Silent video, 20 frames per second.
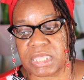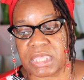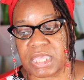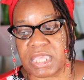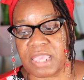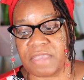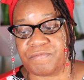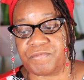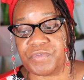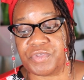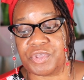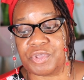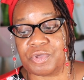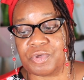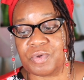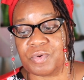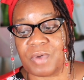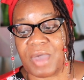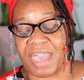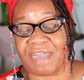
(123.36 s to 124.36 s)
If
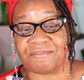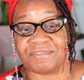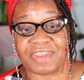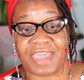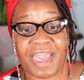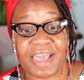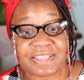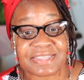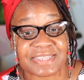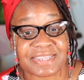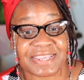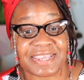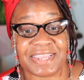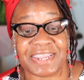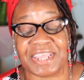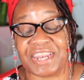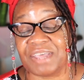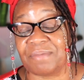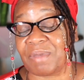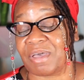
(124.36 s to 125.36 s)
you have not seen
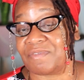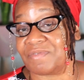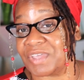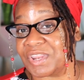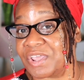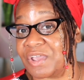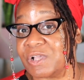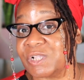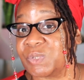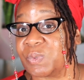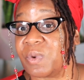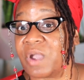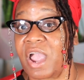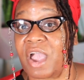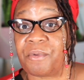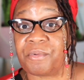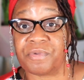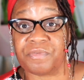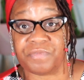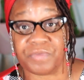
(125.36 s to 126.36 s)
any of my videos where
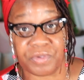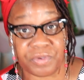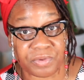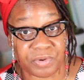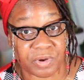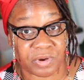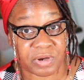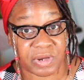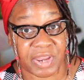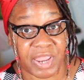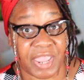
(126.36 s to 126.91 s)
I reviewed her